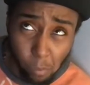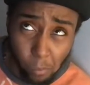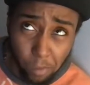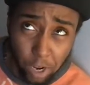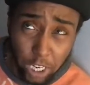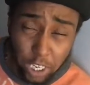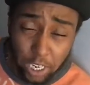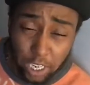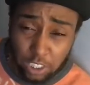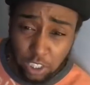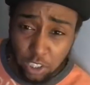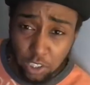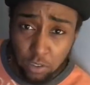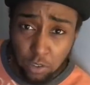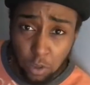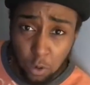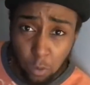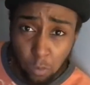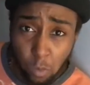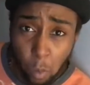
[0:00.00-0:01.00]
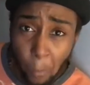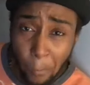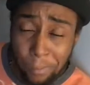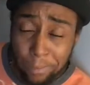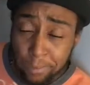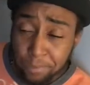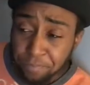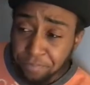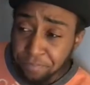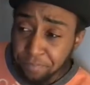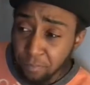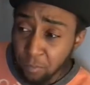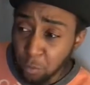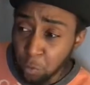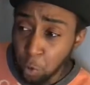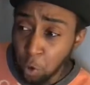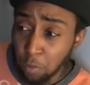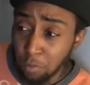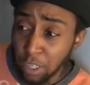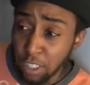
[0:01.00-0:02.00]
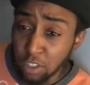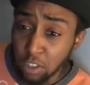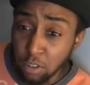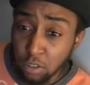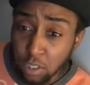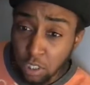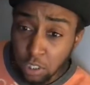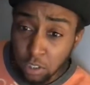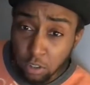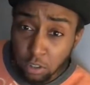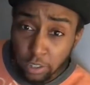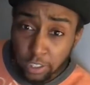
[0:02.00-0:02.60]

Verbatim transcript: eight, nine, ten years old during my young years,